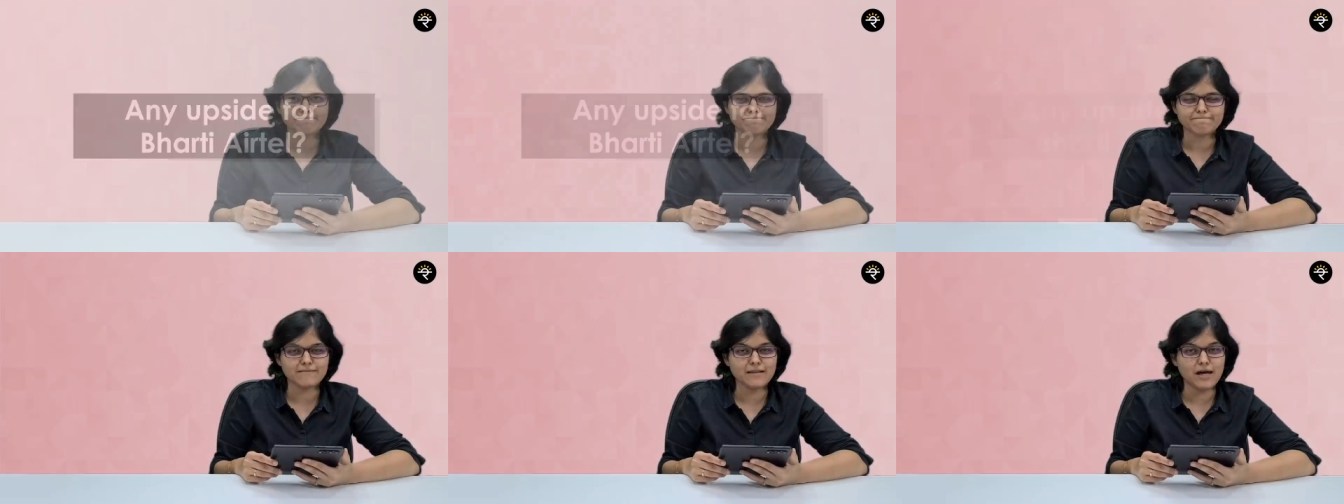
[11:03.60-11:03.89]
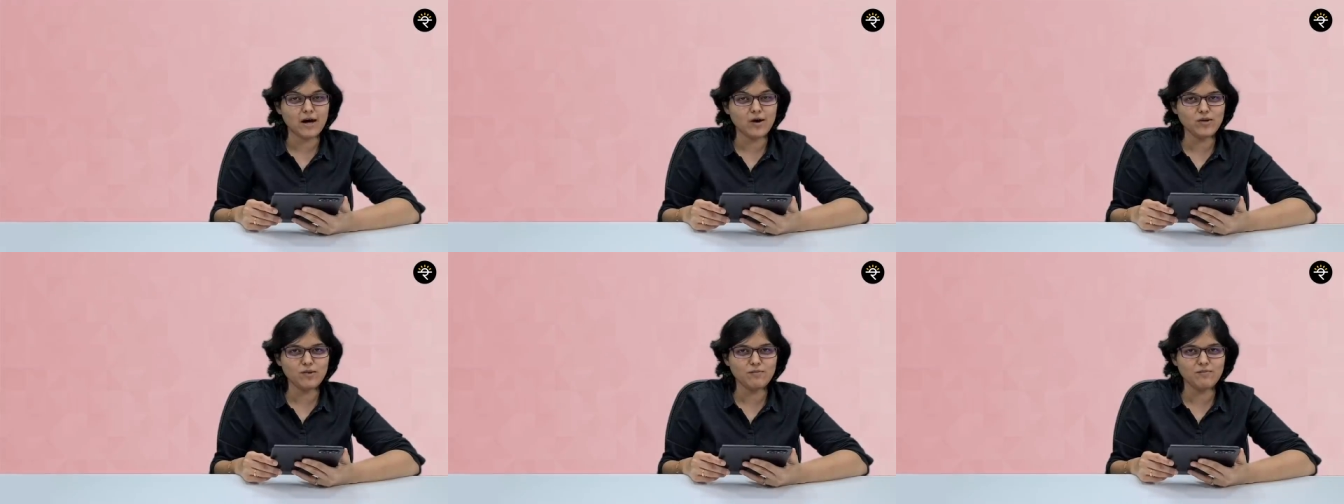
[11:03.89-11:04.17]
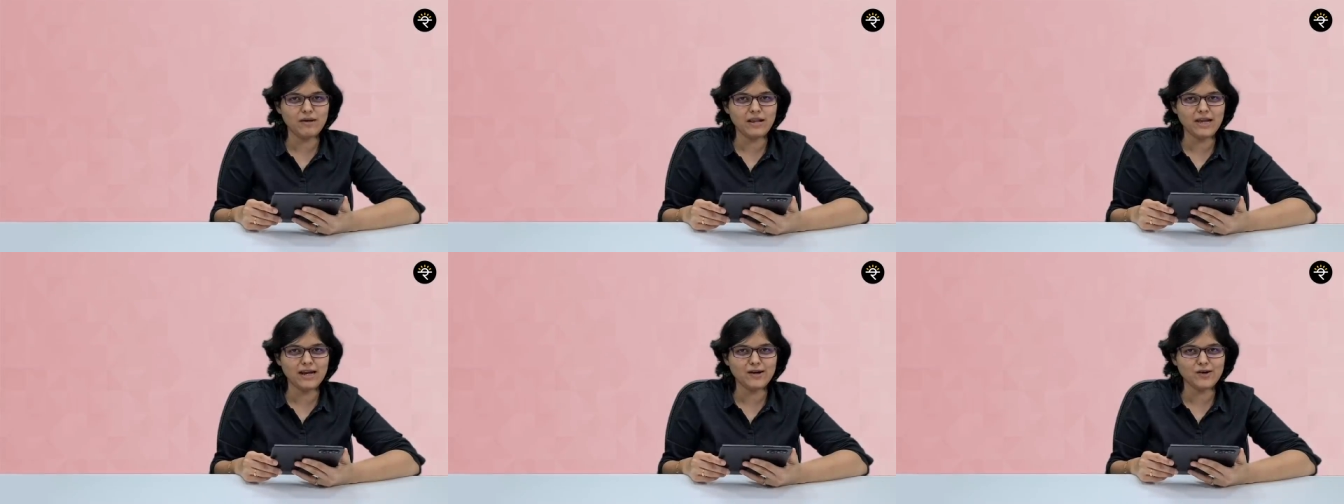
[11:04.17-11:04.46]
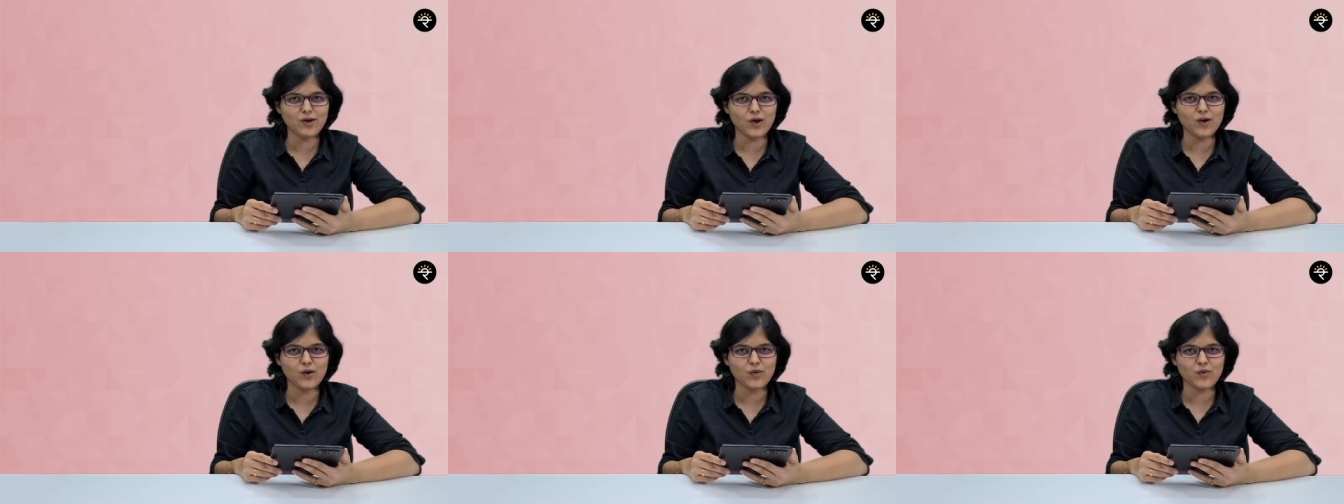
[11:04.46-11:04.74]
Now the $1 million
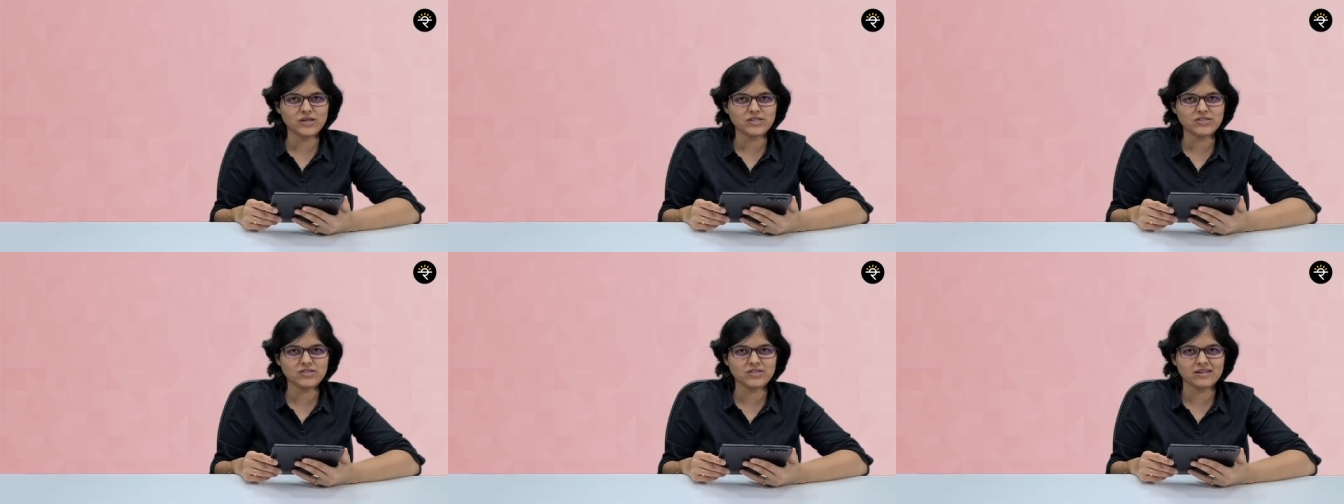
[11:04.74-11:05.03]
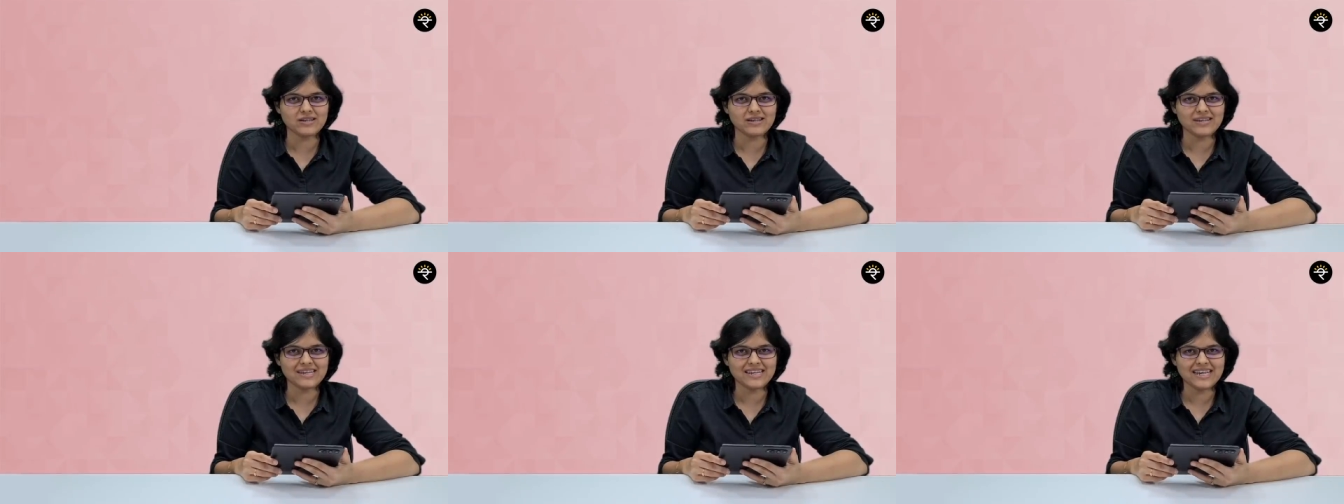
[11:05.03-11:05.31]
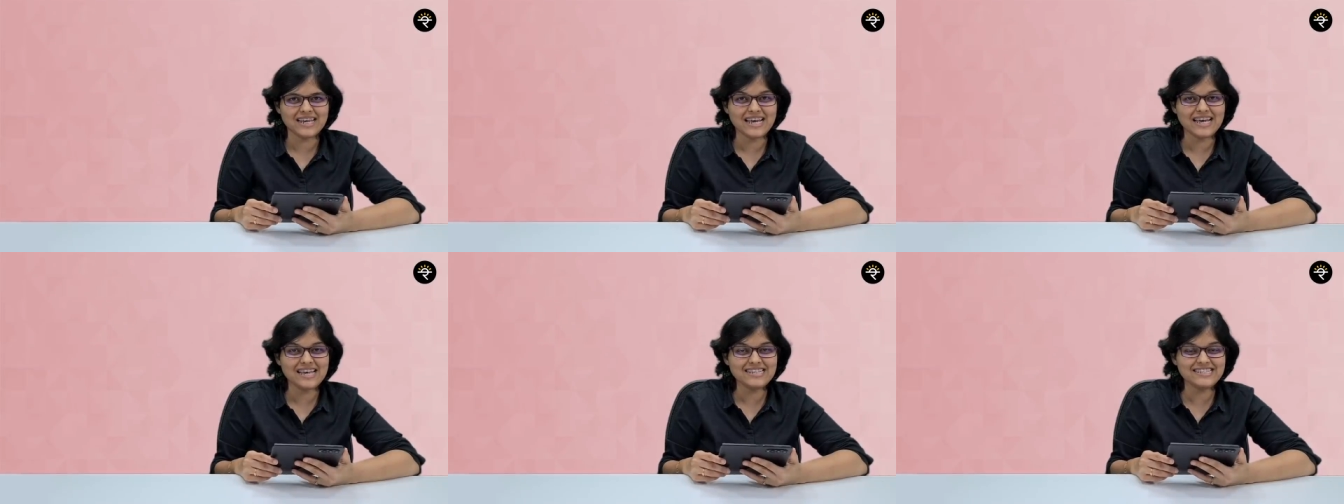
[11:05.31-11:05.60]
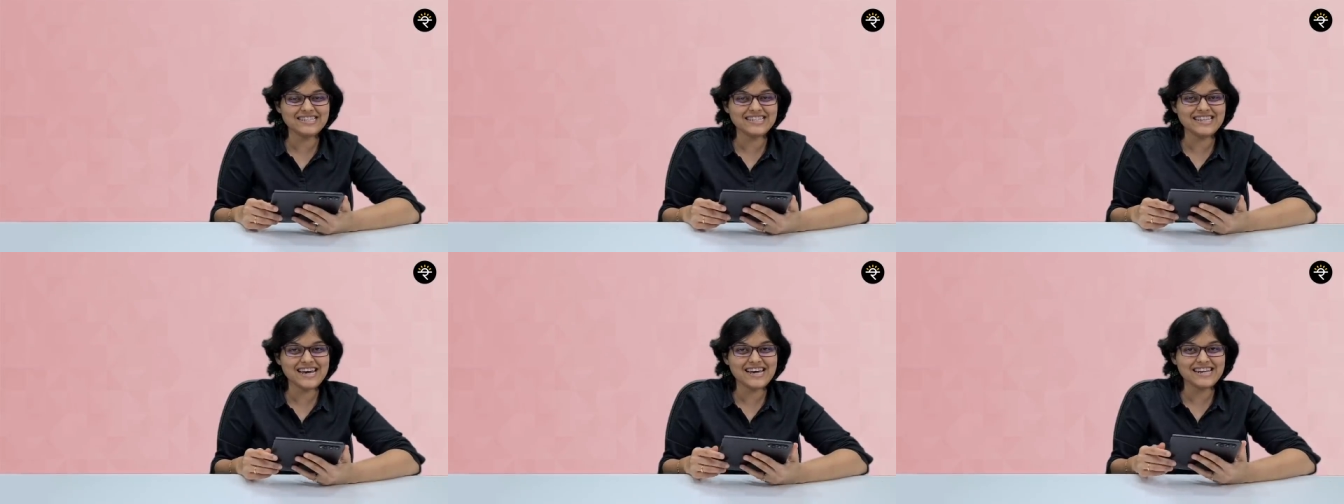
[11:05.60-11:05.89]
question.
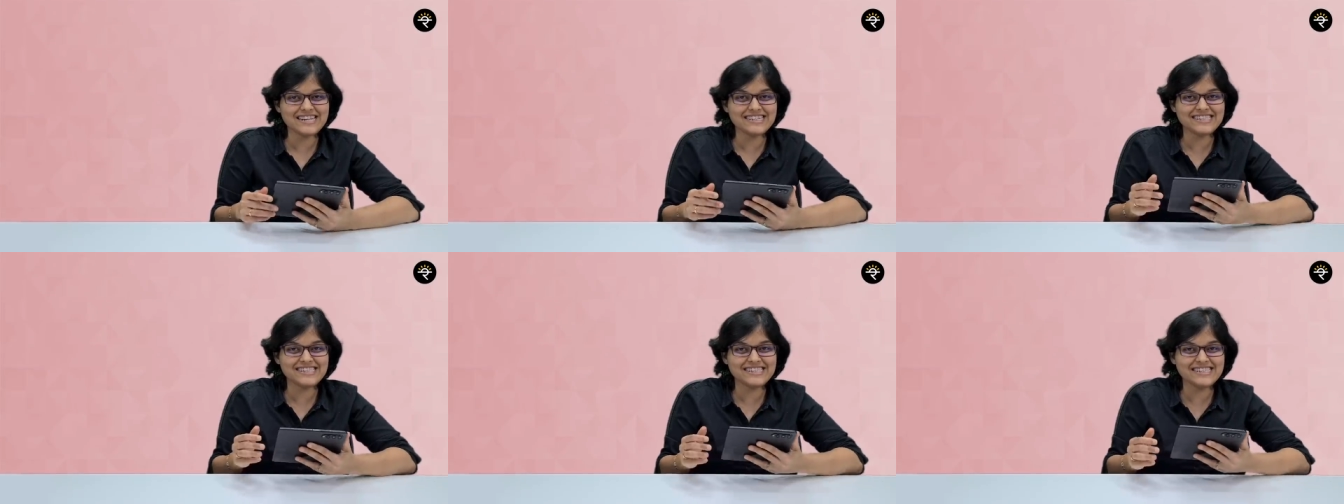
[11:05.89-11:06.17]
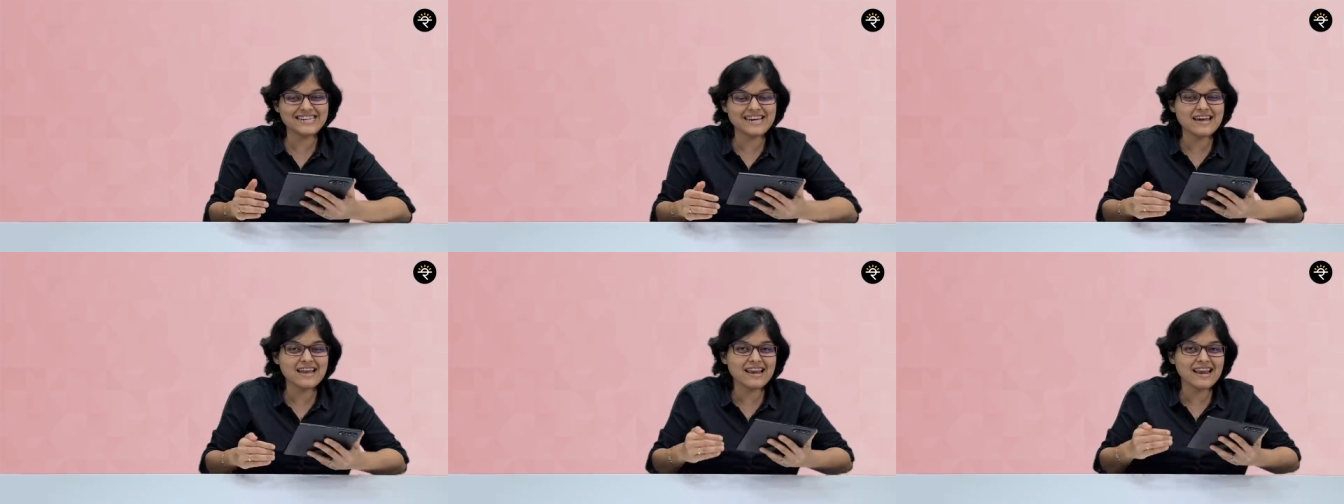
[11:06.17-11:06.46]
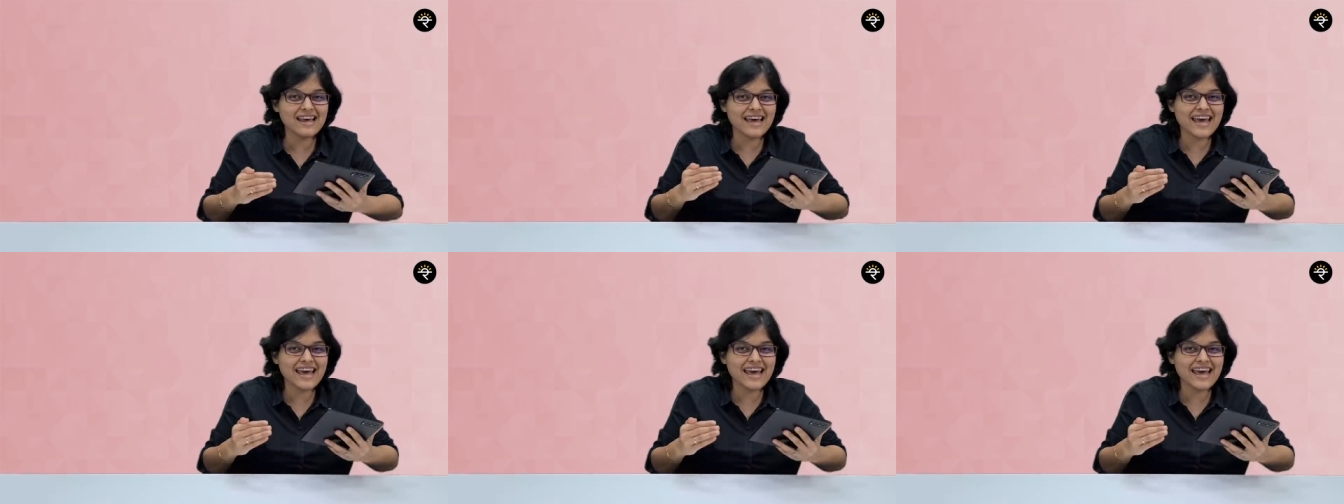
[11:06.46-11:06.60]
Is there still